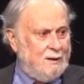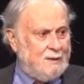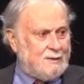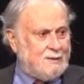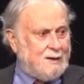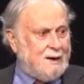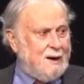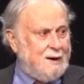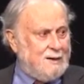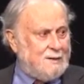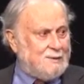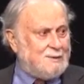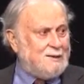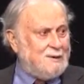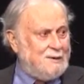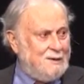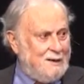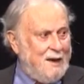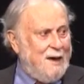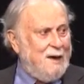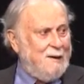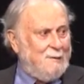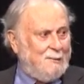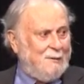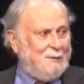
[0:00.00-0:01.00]
these guys to
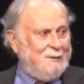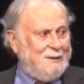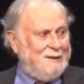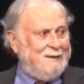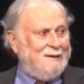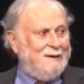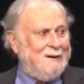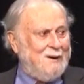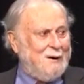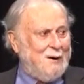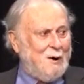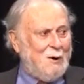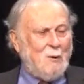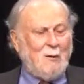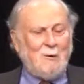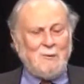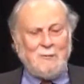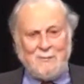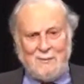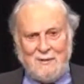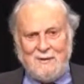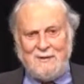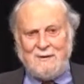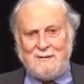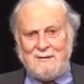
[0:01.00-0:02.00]
Yale or
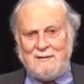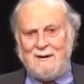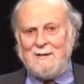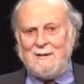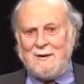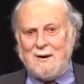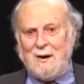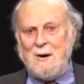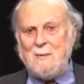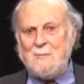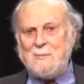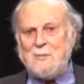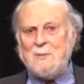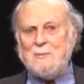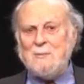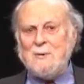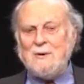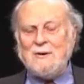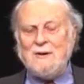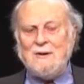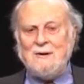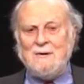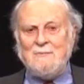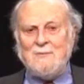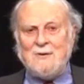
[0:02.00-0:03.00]
uh,
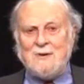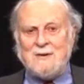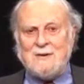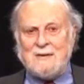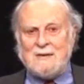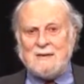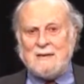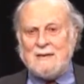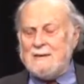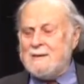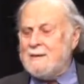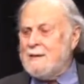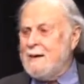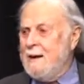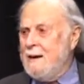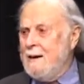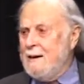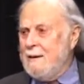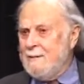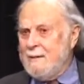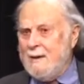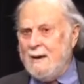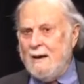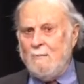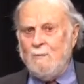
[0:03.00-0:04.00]
comparable universities
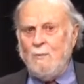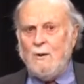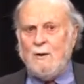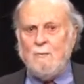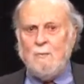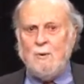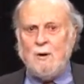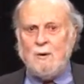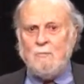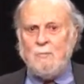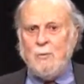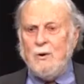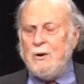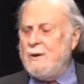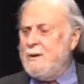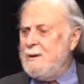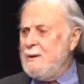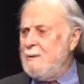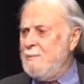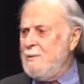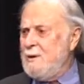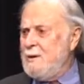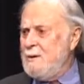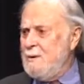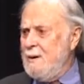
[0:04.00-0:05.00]
than we would putting
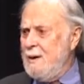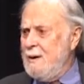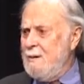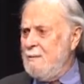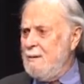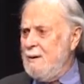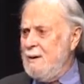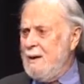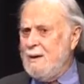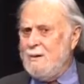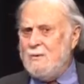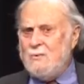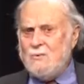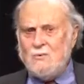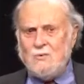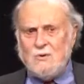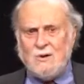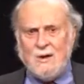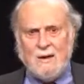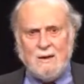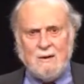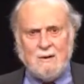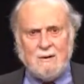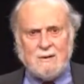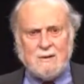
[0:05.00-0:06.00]
them in, in, in
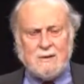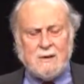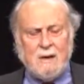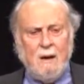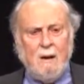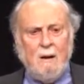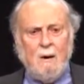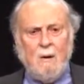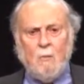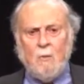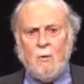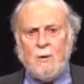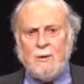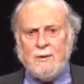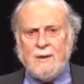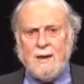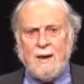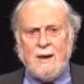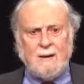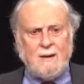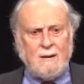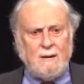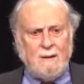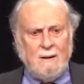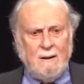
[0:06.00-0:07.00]
jails where
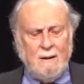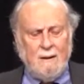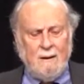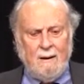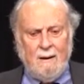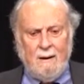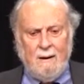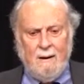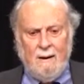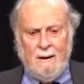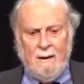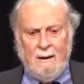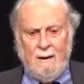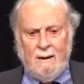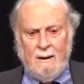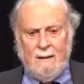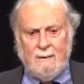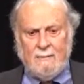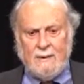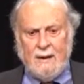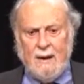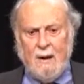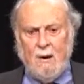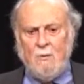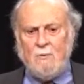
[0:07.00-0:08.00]
they,
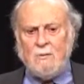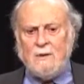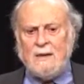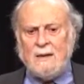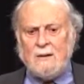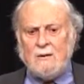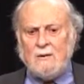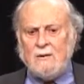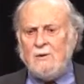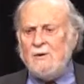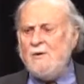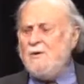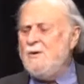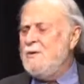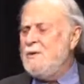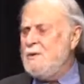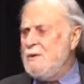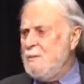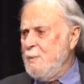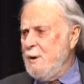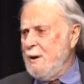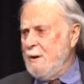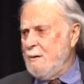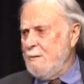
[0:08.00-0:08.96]
they only learn to be